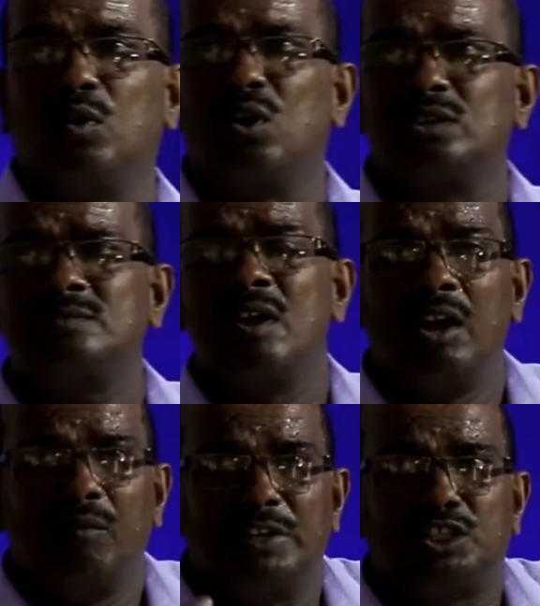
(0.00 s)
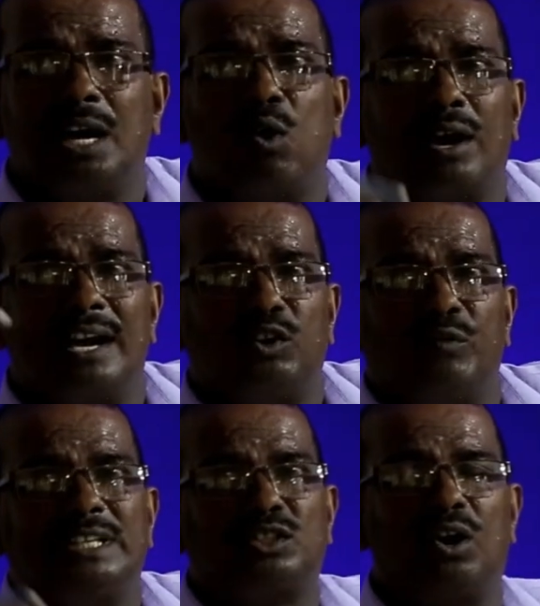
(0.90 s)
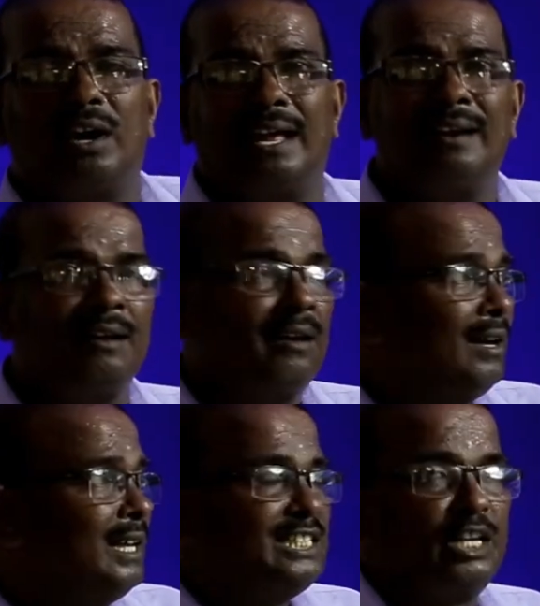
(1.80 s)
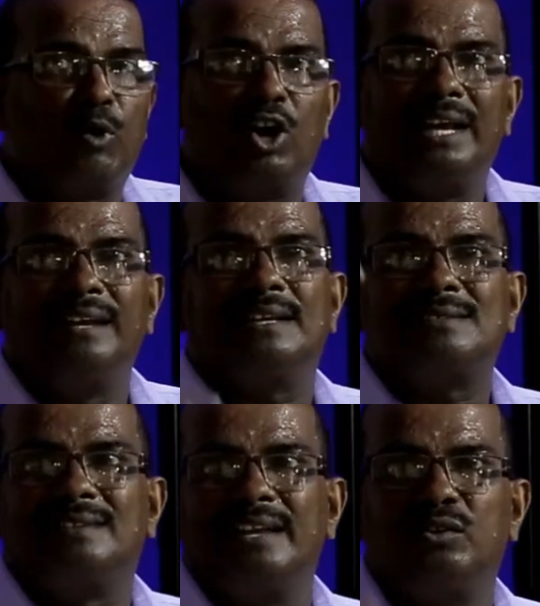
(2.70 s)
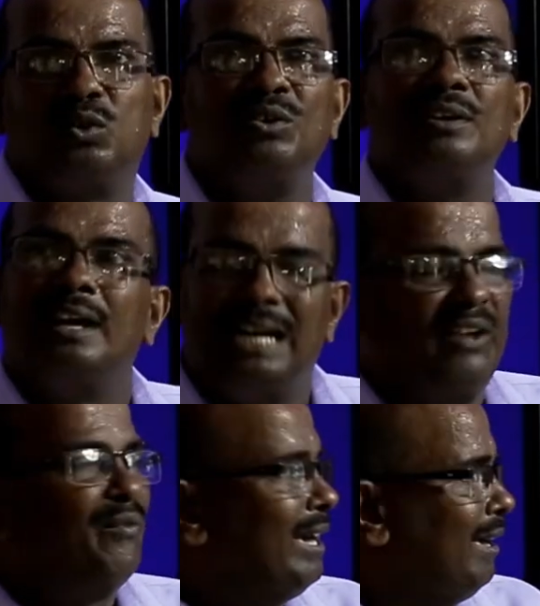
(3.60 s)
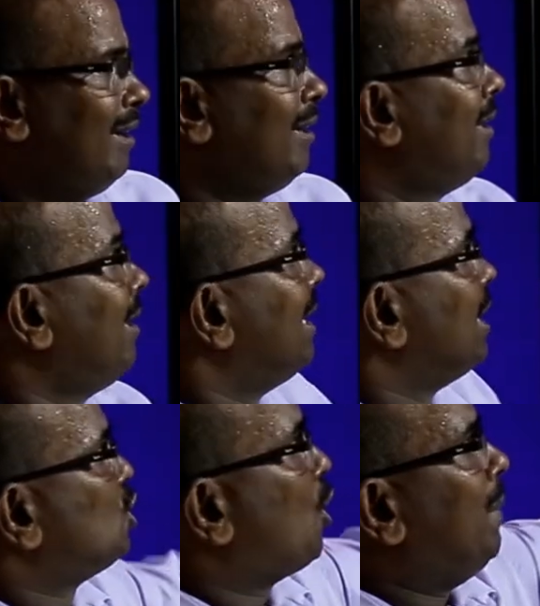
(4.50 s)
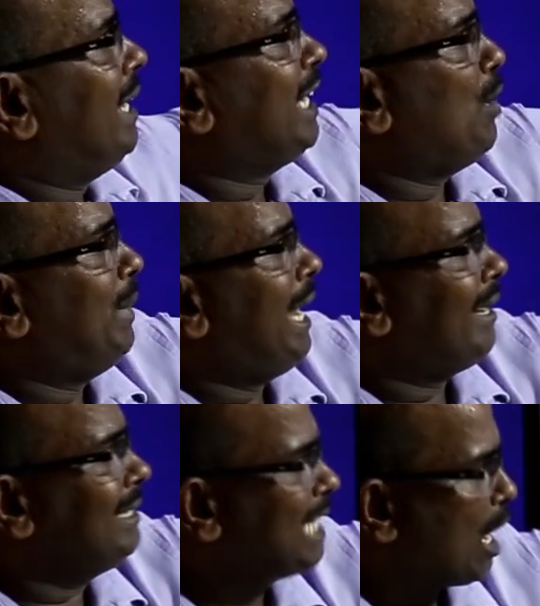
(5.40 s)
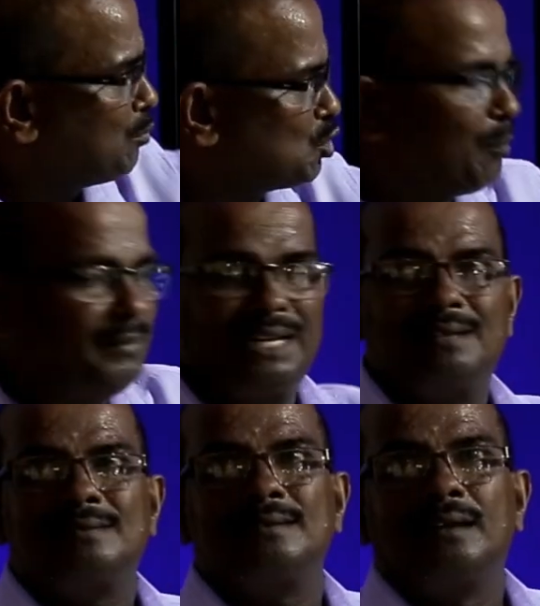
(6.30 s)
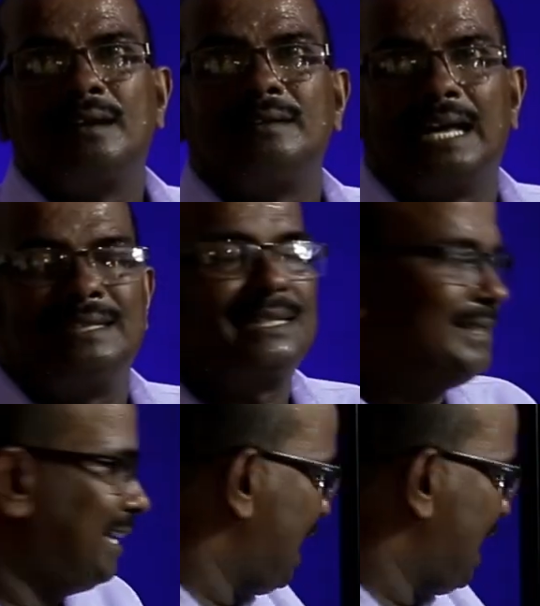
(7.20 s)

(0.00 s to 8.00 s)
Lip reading: goes which organ to which organ? Small intestine to liver. So blood capillaries absorb these digested